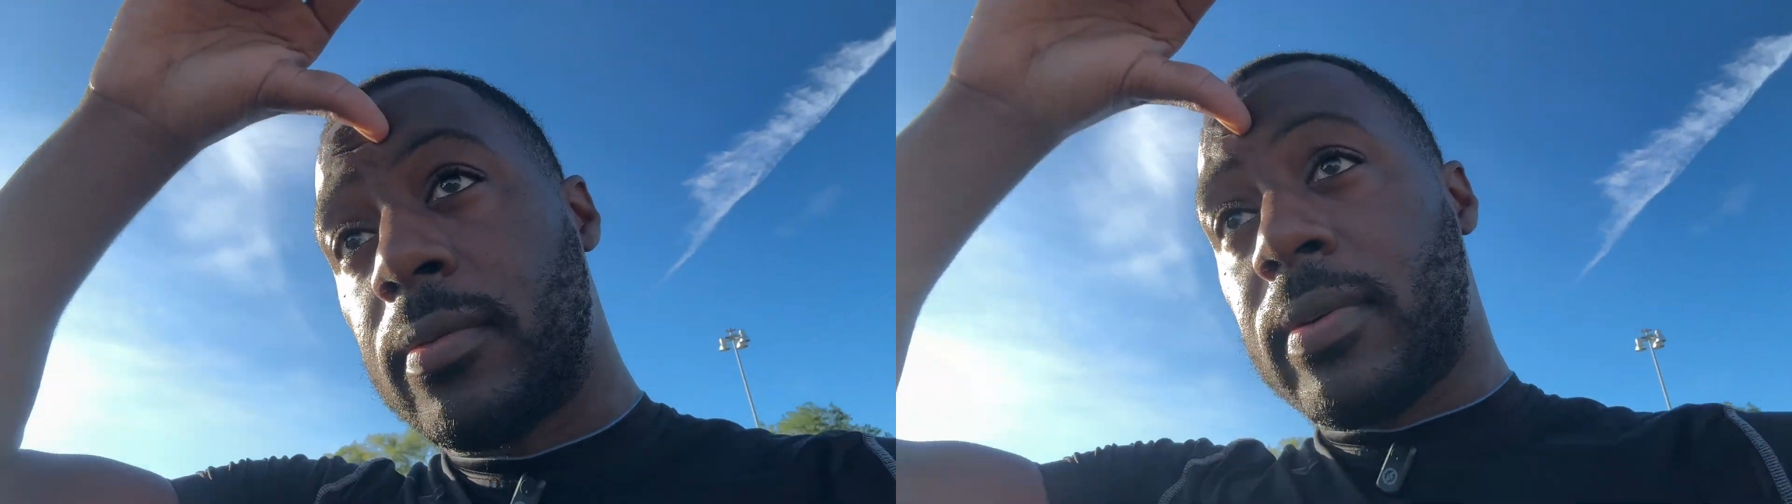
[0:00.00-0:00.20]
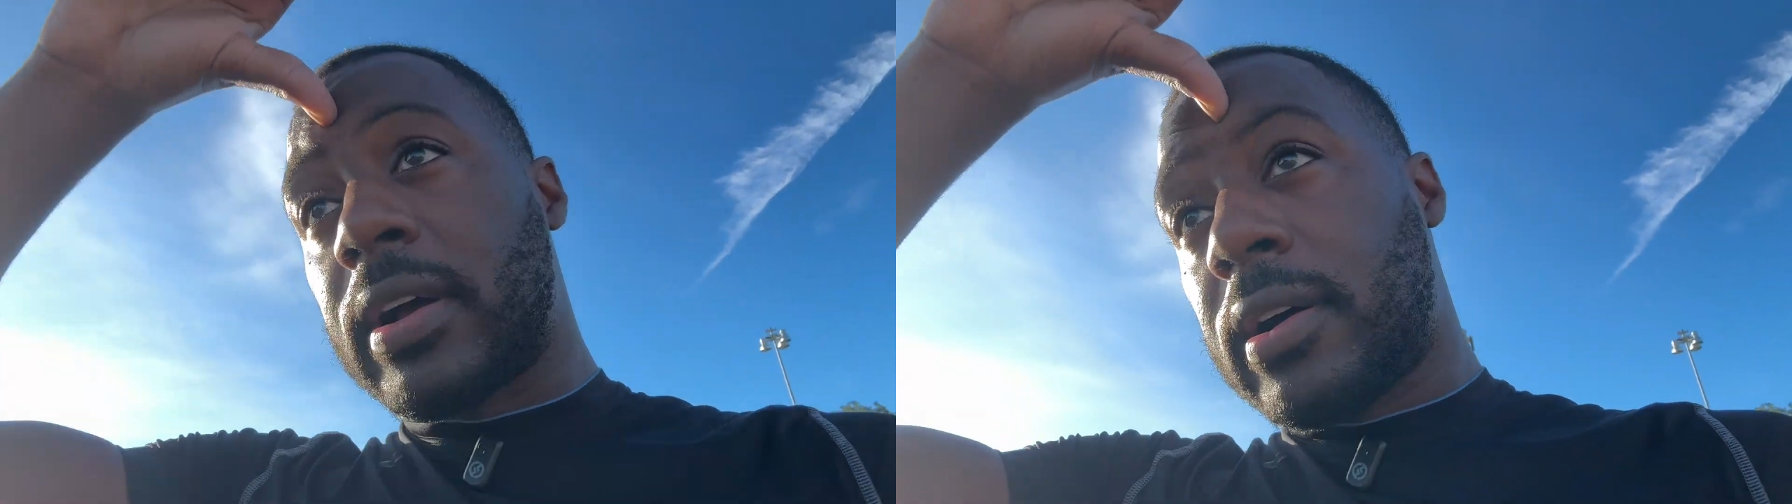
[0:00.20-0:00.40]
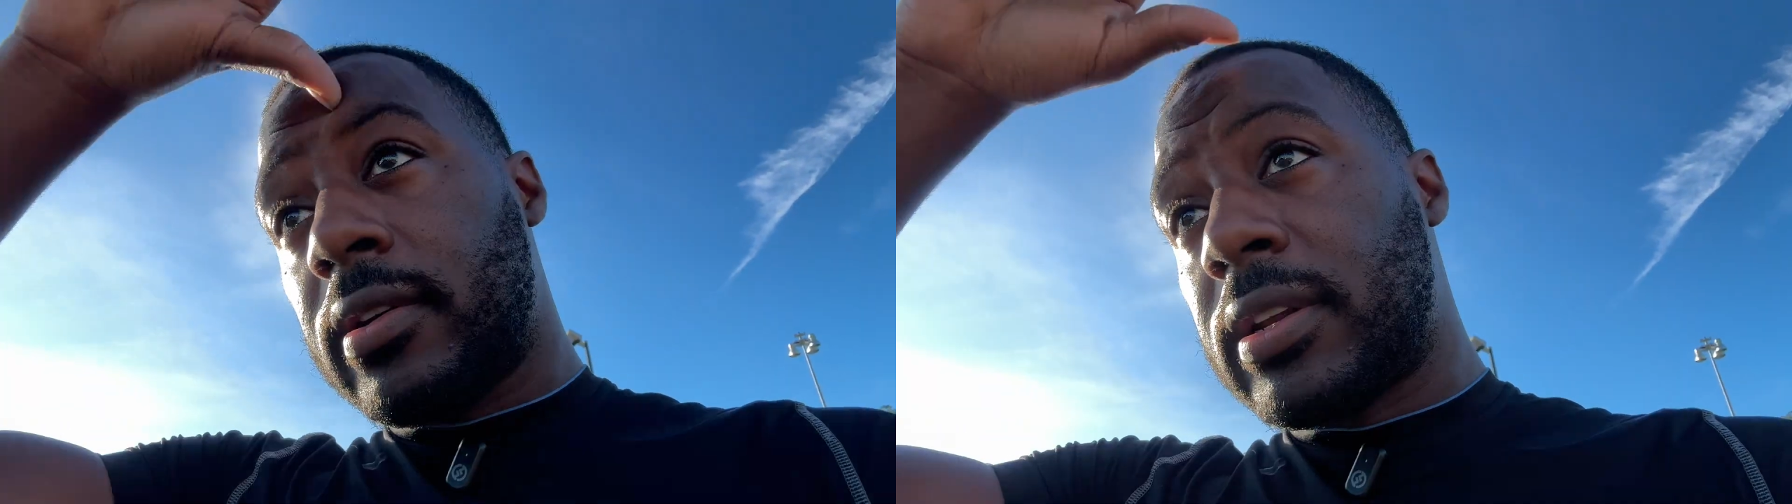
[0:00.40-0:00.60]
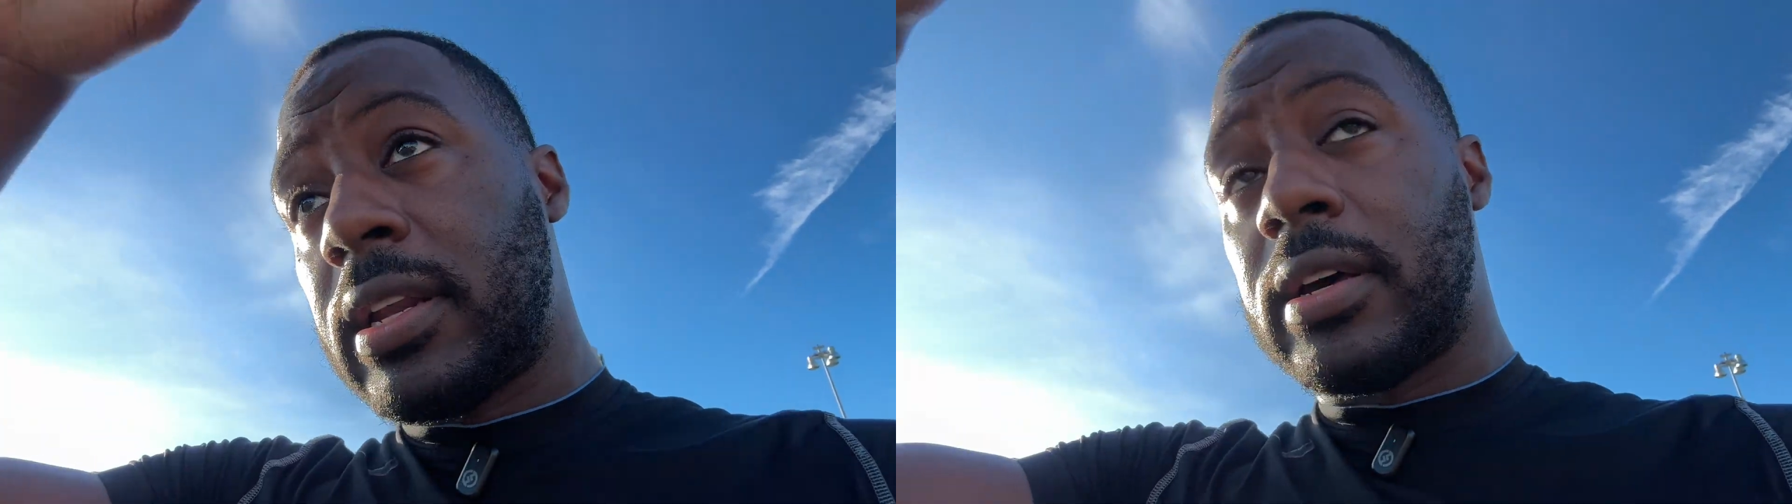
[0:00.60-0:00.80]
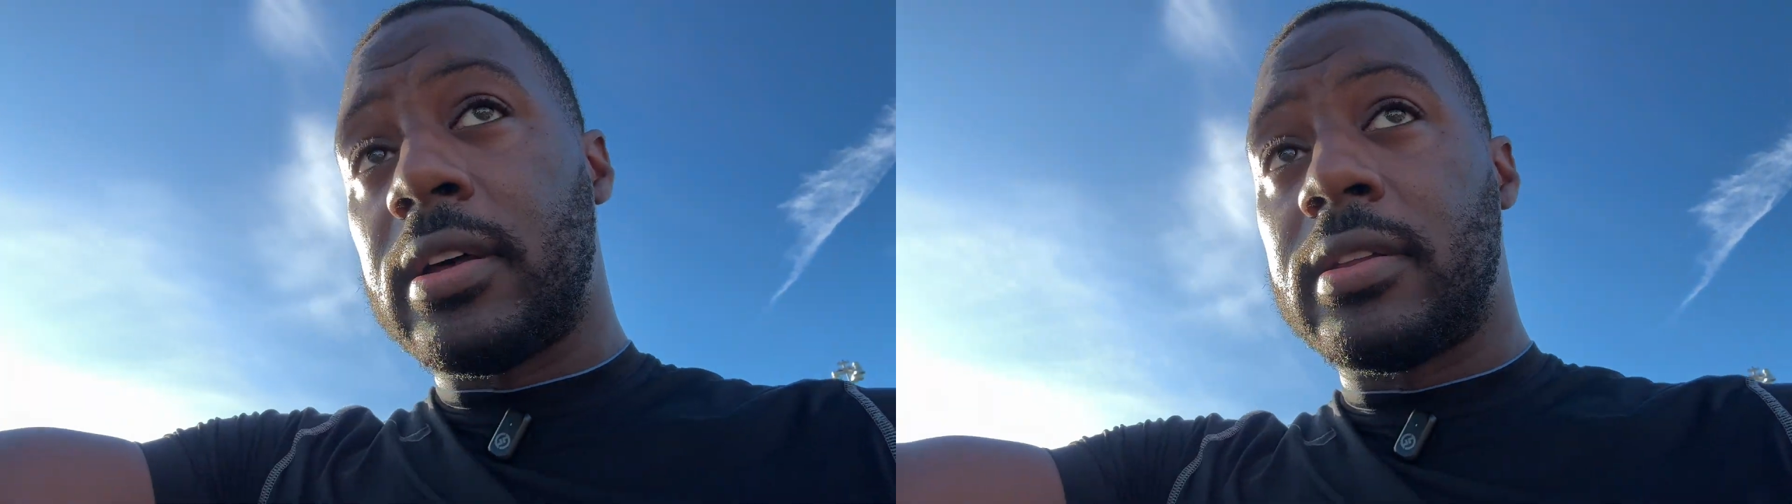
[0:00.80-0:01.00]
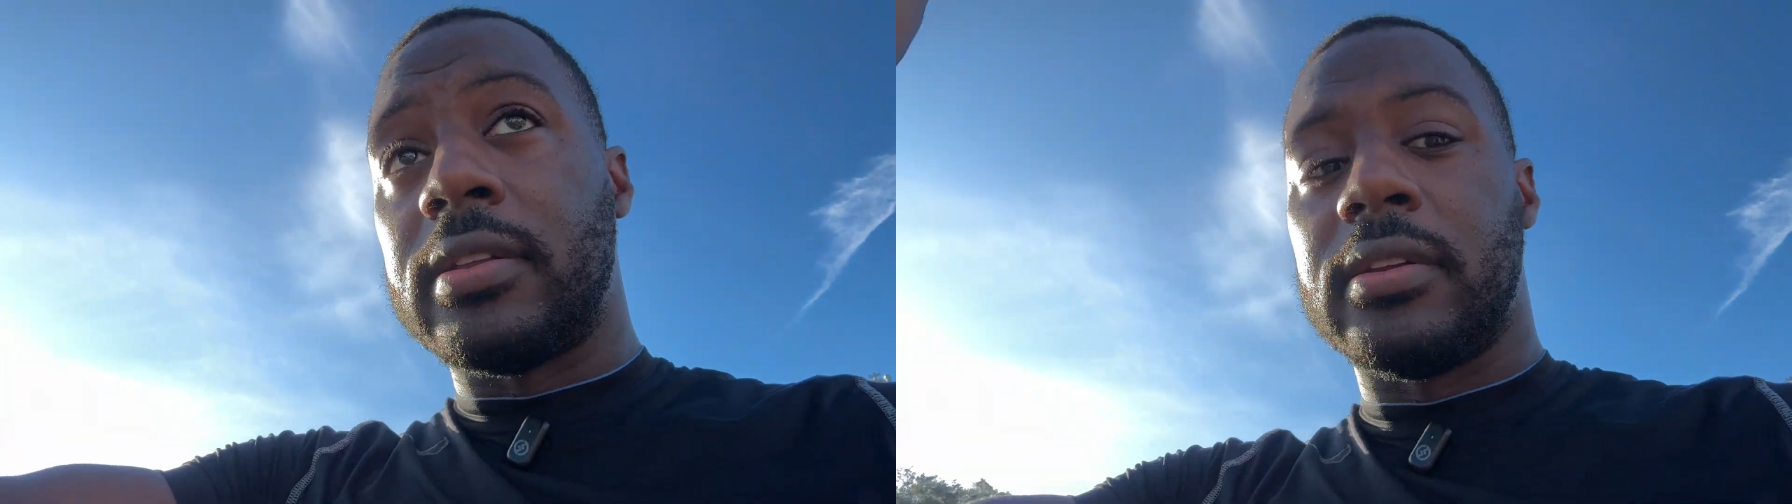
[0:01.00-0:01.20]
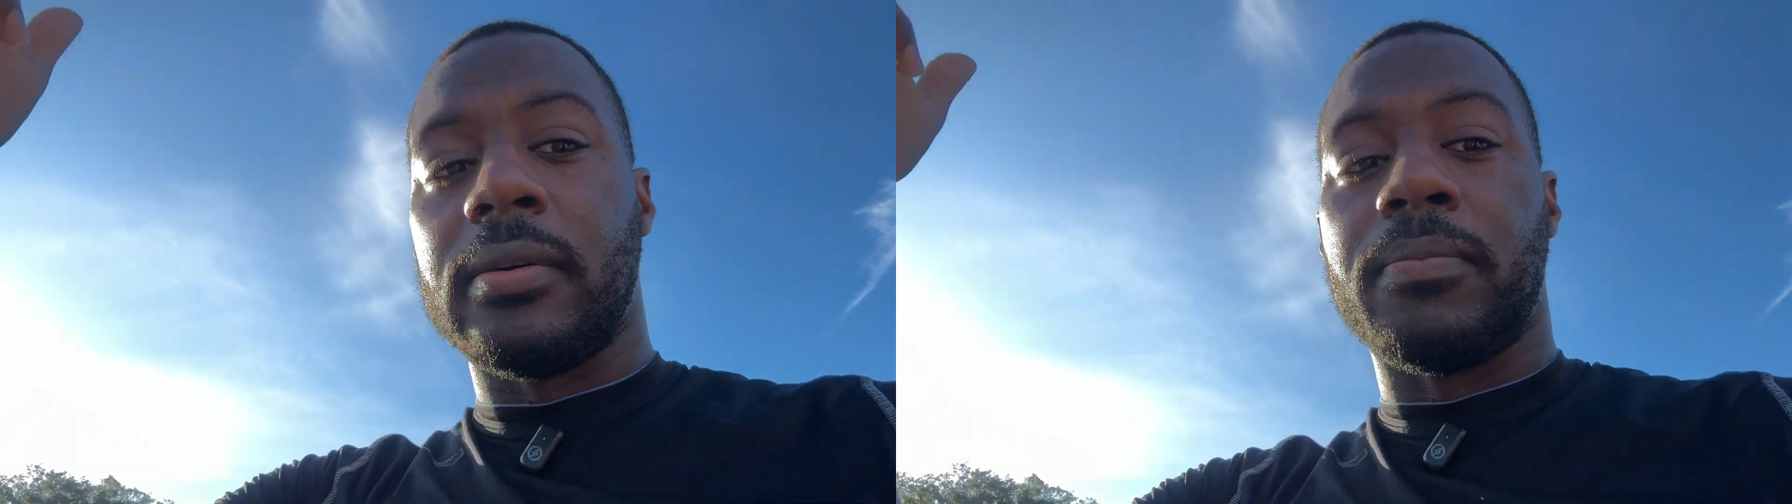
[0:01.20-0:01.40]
that the